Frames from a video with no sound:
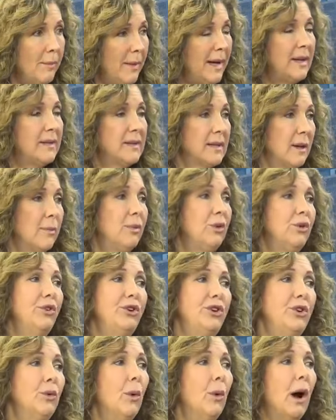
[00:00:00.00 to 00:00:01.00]
makes up who
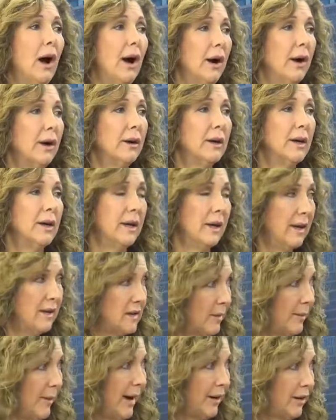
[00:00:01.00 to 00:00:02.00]
you are. It's
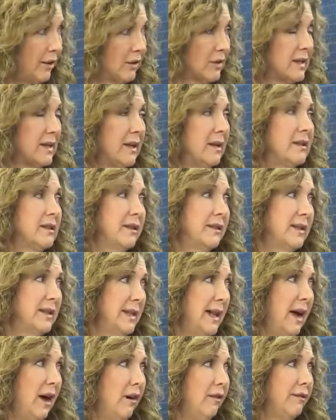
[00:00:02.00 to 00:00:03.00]
about your sense of
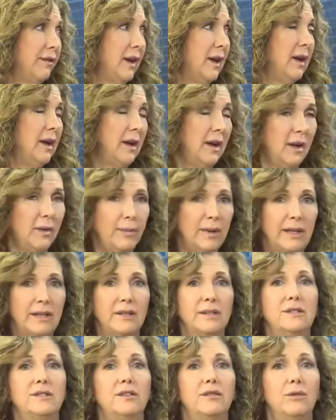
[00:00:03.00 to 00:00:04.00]
self. And
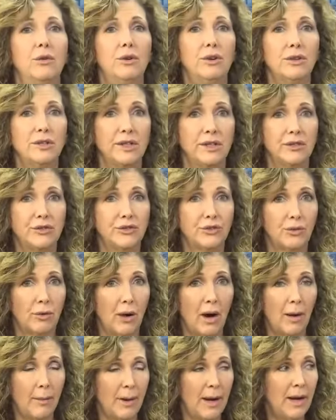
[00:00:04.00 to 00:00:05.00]
because divorce is
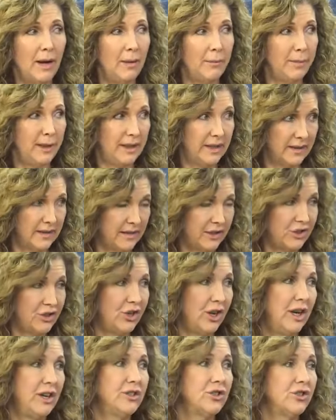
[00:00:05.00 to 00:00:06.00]
trauma, because it
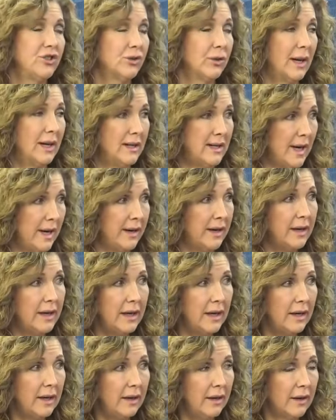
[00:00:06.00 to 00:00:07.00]
changes your
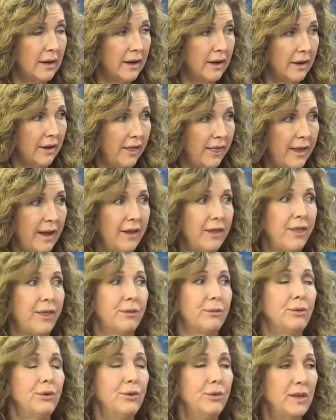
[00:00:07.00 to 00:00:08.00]
identity, that
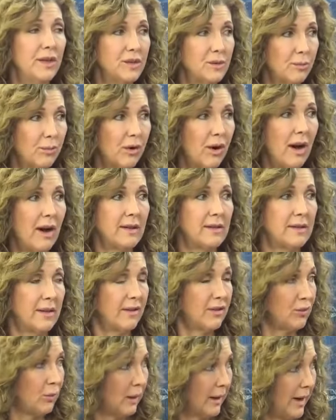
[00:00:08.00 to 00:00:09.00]
through this
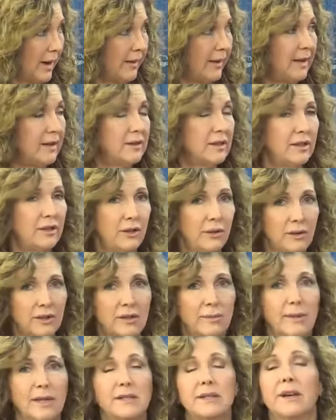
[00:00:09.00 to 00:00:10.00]
process, what I like to do as a
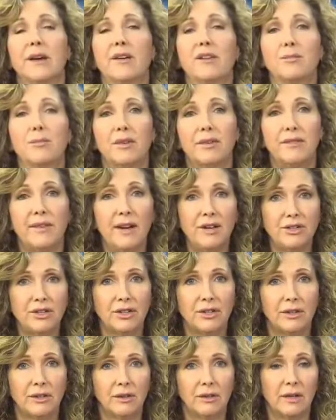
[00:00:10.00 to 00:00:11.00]
mental health
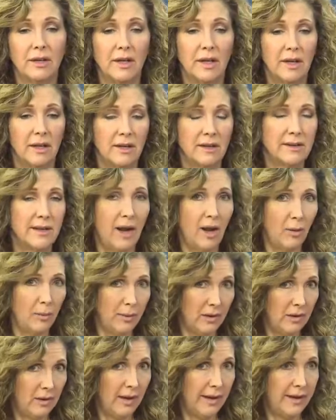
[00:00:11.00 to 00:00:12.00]
professional is help
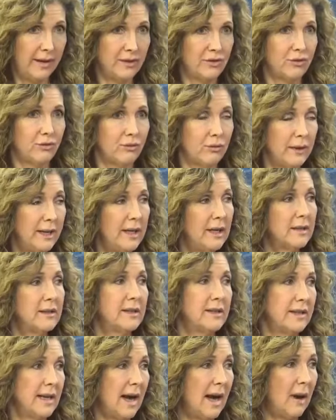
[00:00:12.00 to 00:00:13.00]
clients
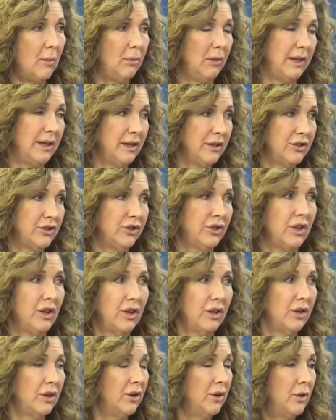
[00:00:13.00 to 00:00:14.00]
reestablish
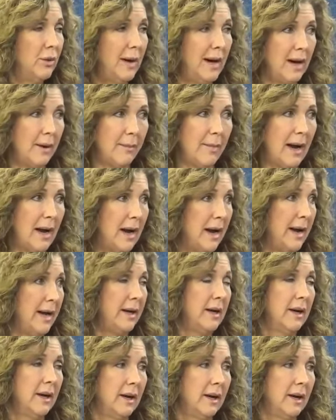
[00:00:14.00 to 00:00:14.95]
who am I?